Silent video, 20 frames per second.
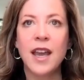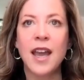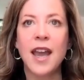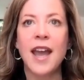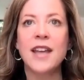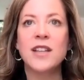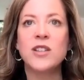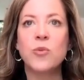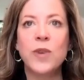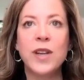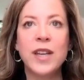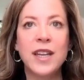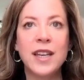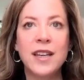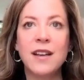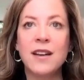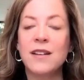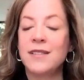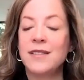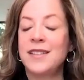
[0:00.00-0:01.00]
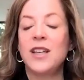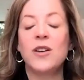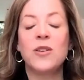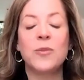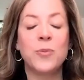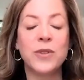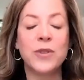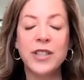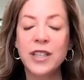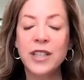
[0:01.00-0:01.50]
as we deal
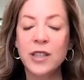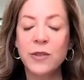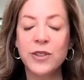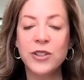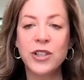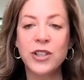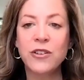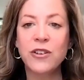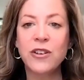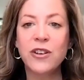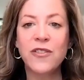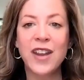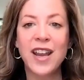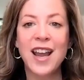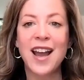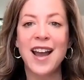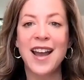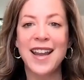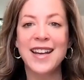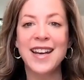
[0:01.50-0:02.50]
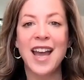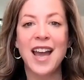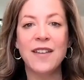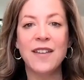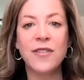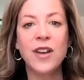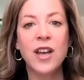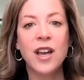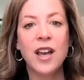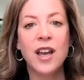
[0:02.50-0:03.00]
particularly with generative AI and
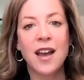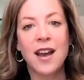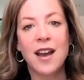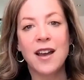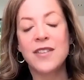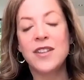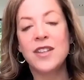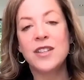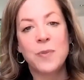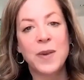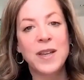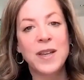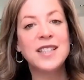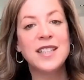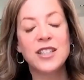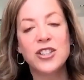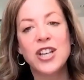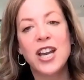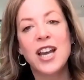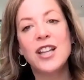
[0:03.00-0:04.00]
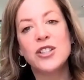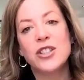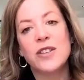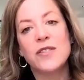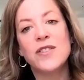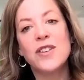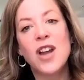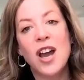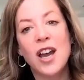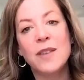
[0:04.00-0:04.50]
have uh, this basic challenge
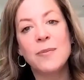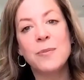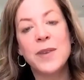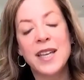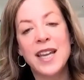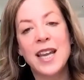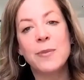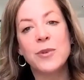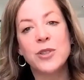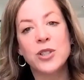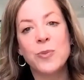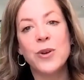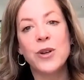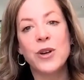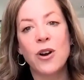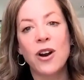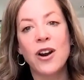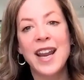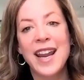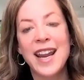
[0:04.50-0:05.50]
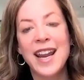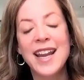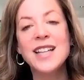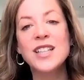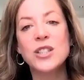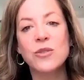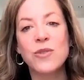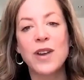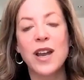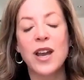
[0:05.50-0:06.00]
of not being able to put our
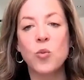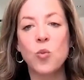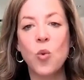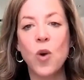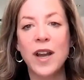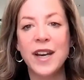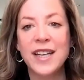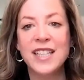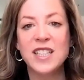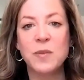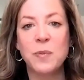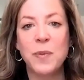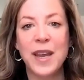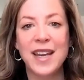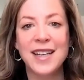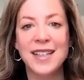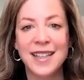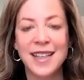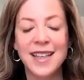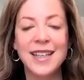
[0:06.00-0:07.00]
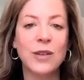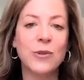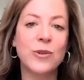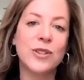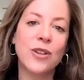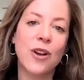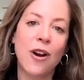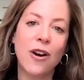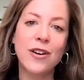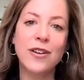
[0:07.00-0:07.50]
hands around what is baked in. It was
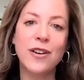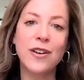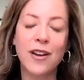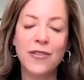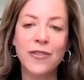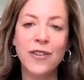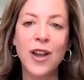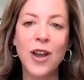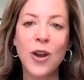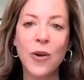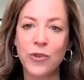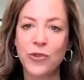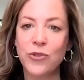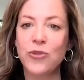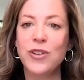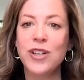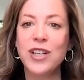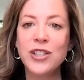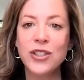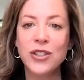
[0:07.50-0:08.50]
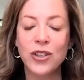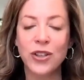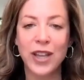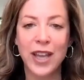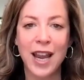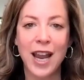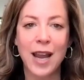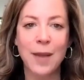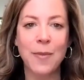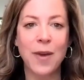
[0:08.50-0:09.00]
hard enough with traditional
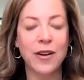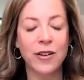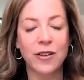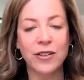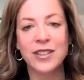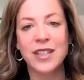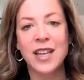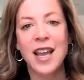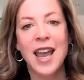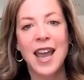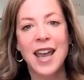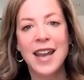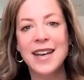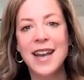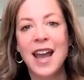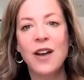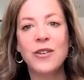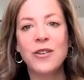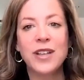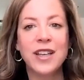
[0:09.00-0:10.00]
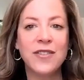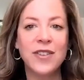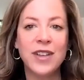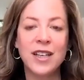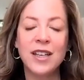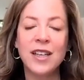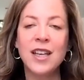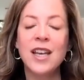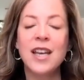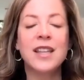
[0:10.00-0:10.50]
AI models. And now,
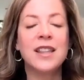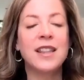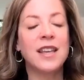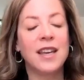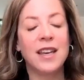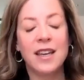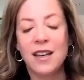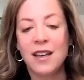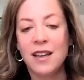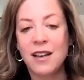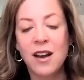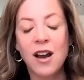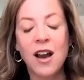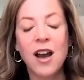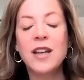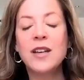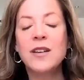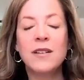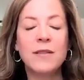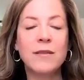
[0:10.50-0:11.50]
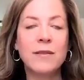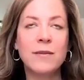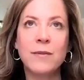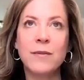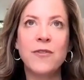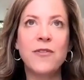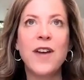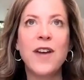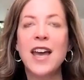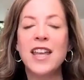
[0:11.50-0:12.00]
given the
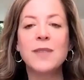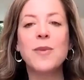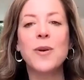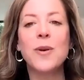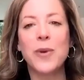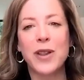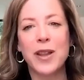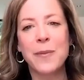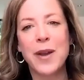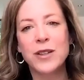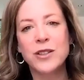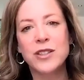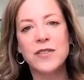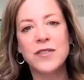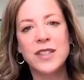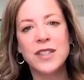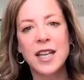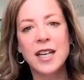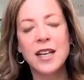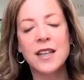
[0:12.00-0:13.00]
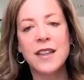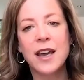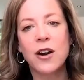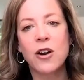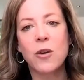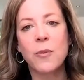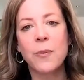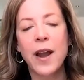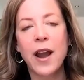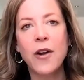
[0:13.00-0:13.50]
unfathomable amounts of data that
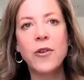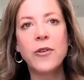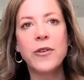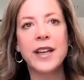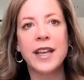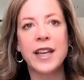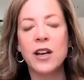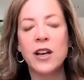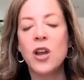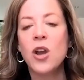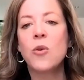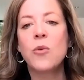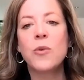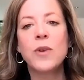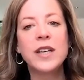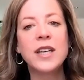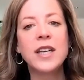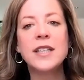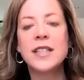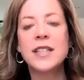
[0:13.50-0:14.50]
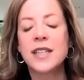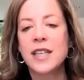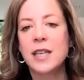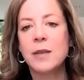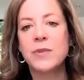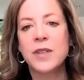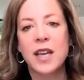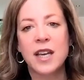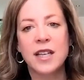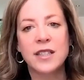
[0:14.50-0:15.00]
are powering it, we need to
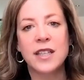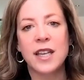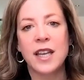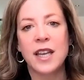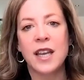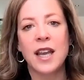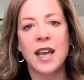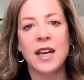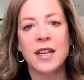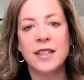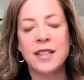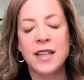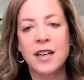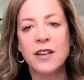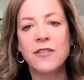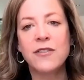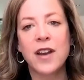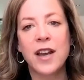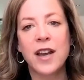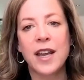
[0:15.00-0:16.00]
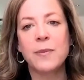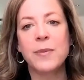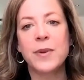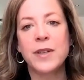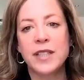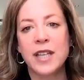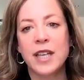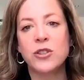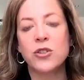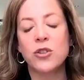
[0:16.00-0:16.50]
keep testing and identifying
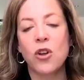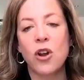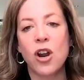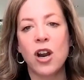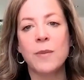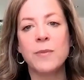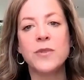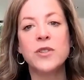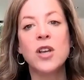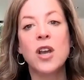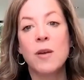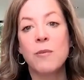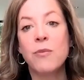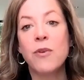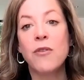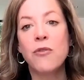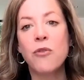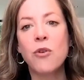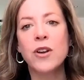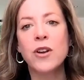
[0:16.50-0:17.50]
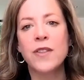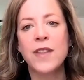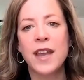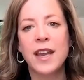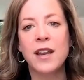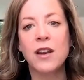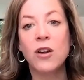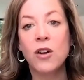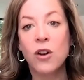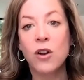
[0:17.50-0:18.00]
potential harms before
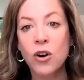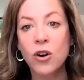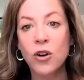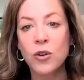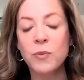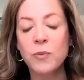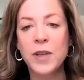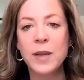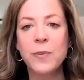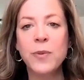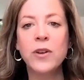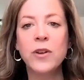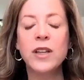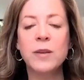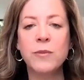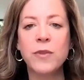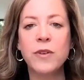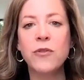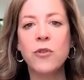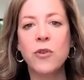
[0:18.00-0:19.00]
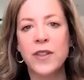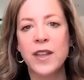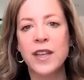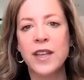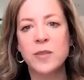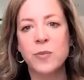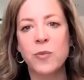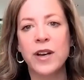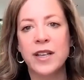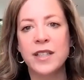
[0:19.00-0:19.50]
they hurt people and before they
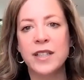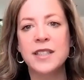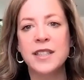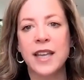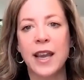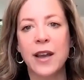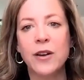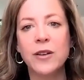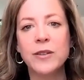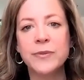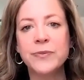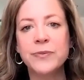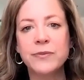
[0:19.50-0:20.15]
spread at scale.